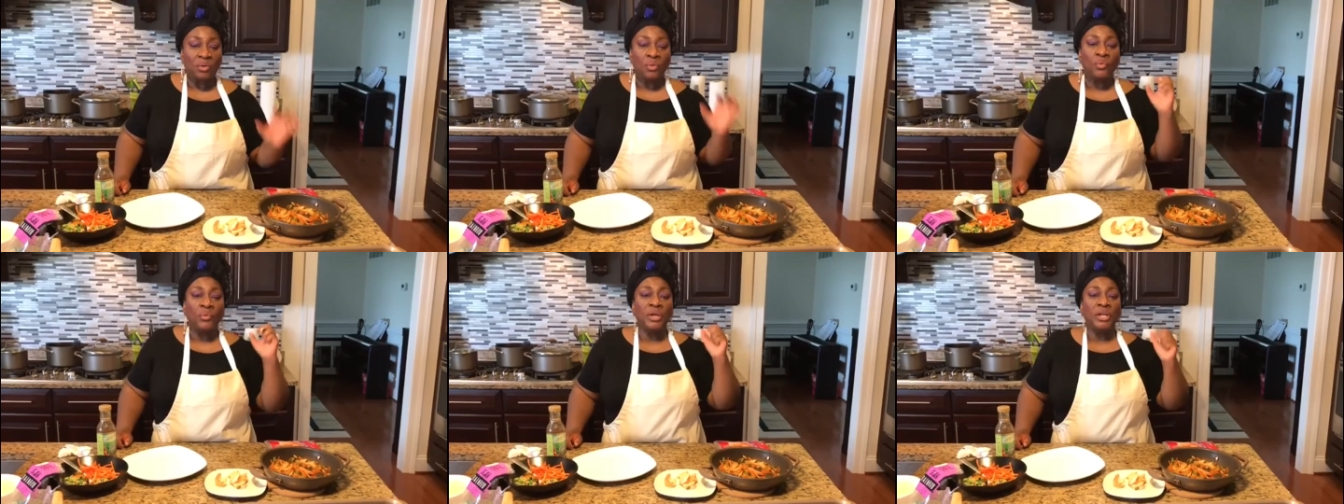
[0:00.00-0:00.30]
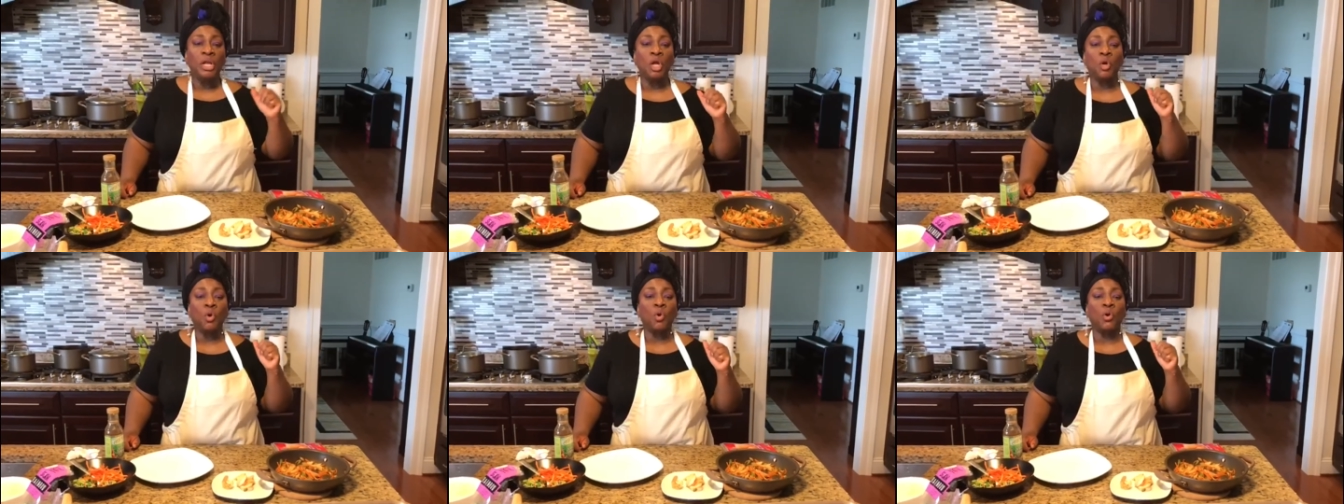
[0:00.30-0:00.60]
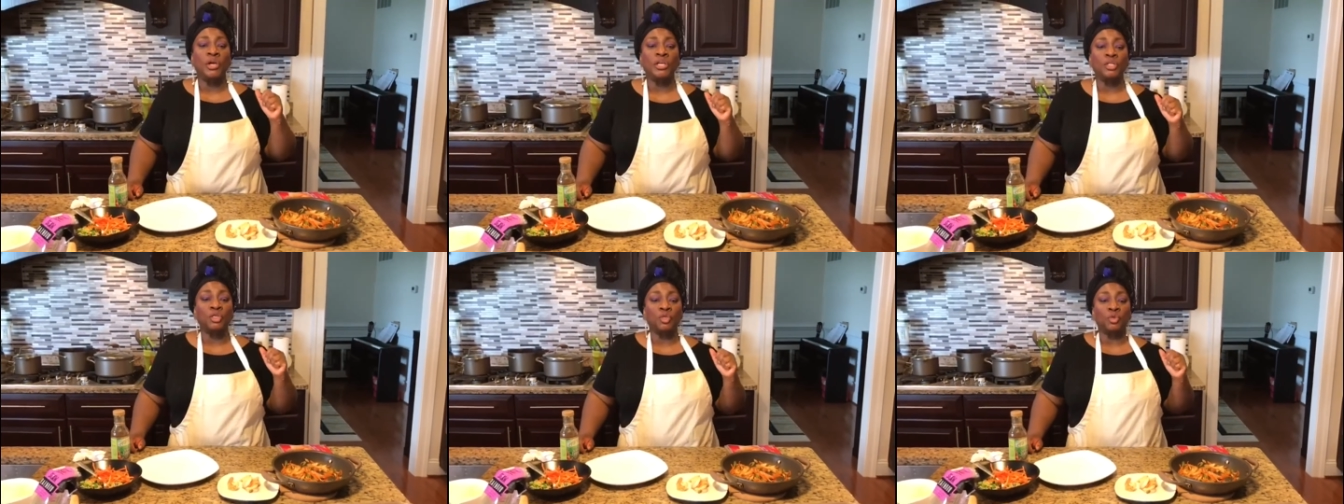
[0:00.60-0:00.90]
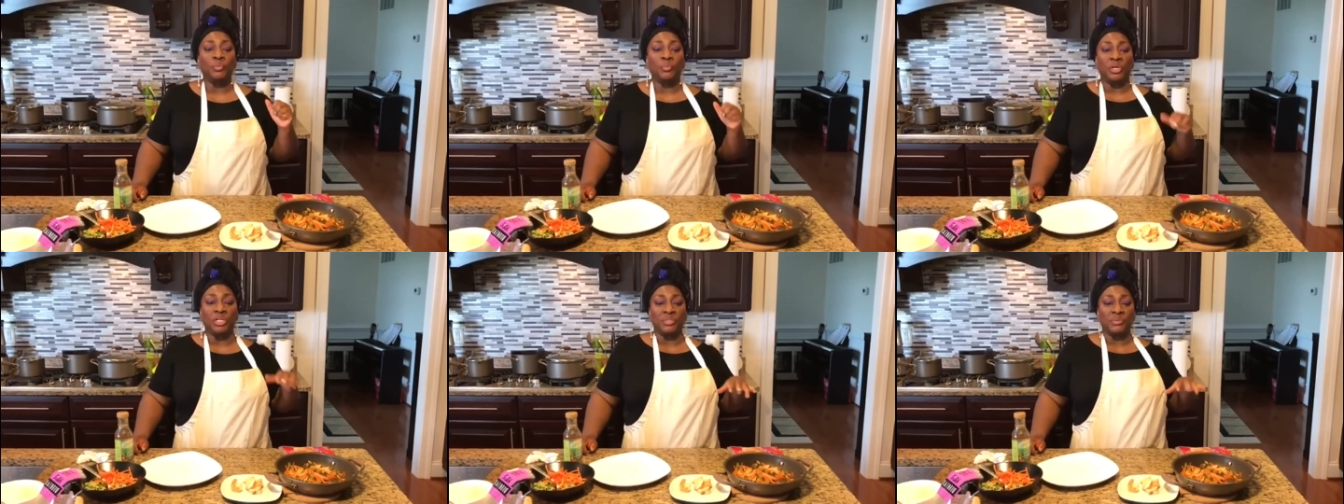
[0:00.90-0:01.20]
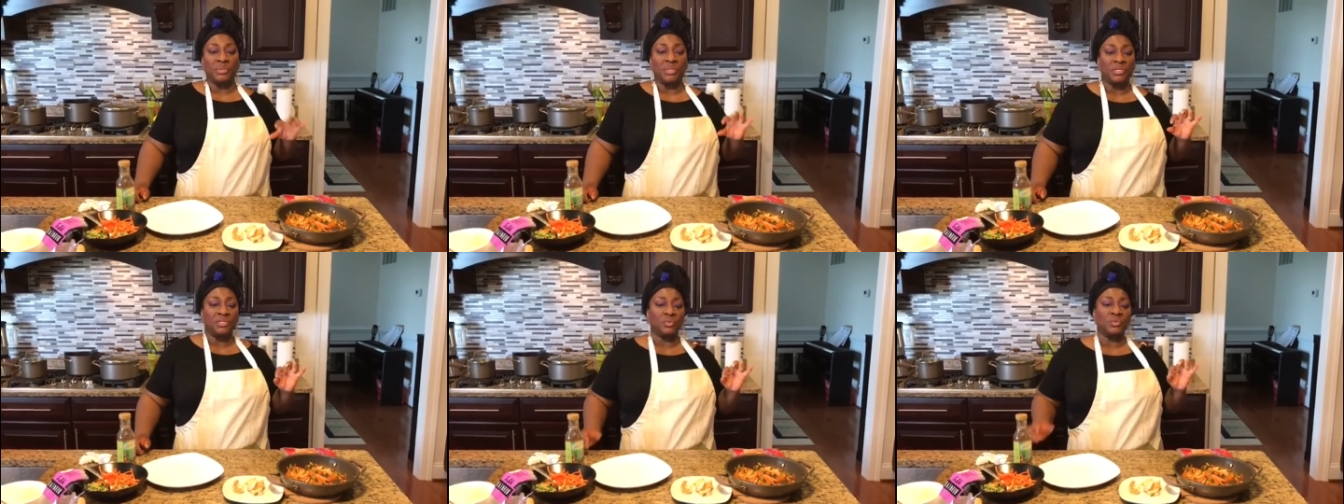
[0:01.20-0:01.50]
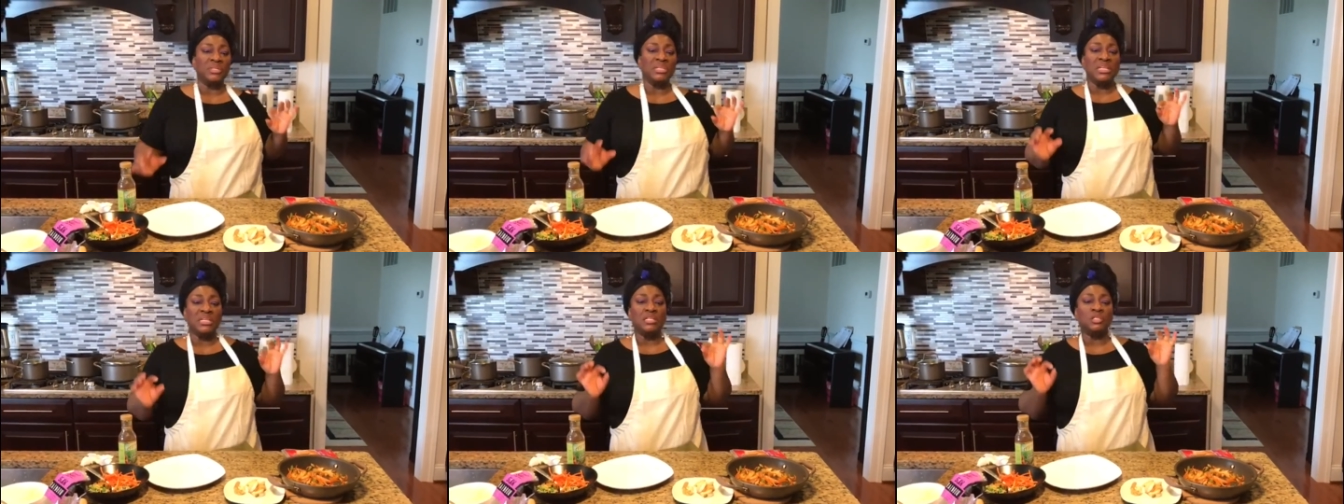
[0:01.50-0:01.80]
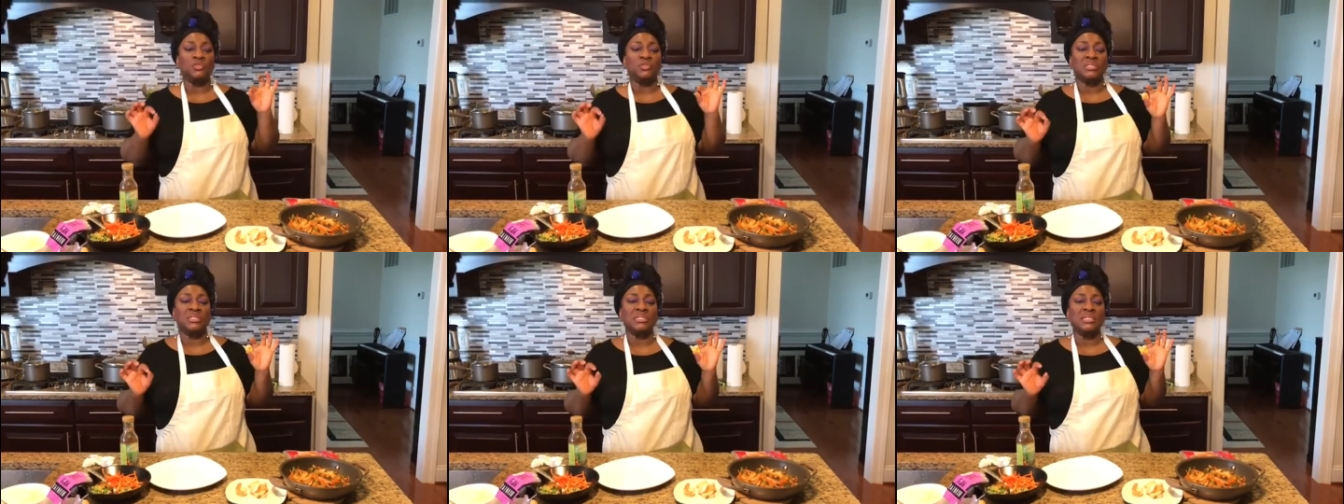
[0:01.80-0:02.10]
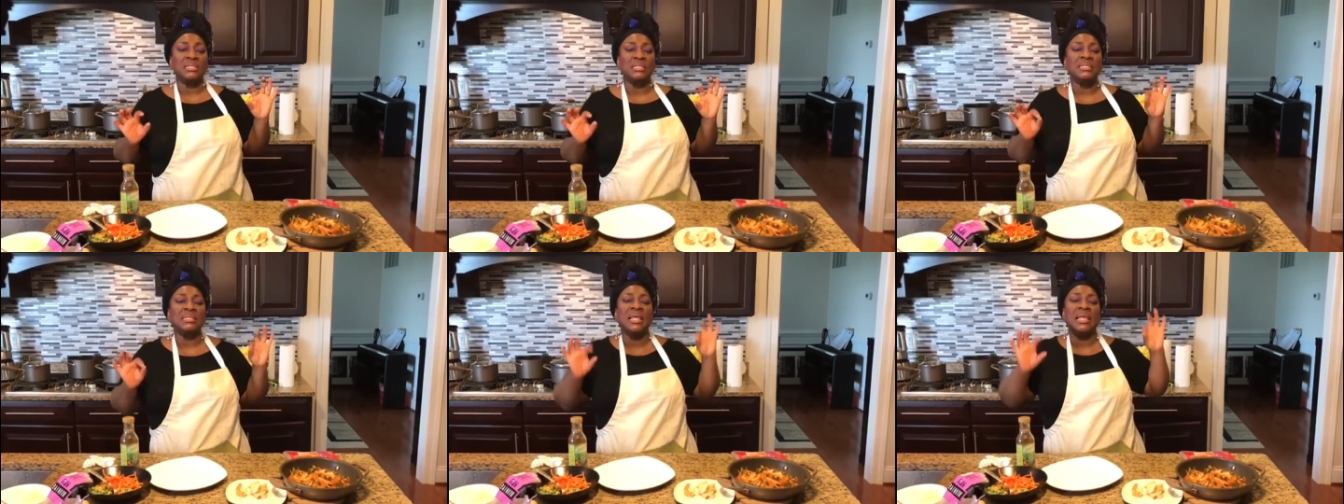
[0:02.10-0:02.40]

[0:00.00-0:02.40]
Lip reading: We didn't cook it too much because we need it to still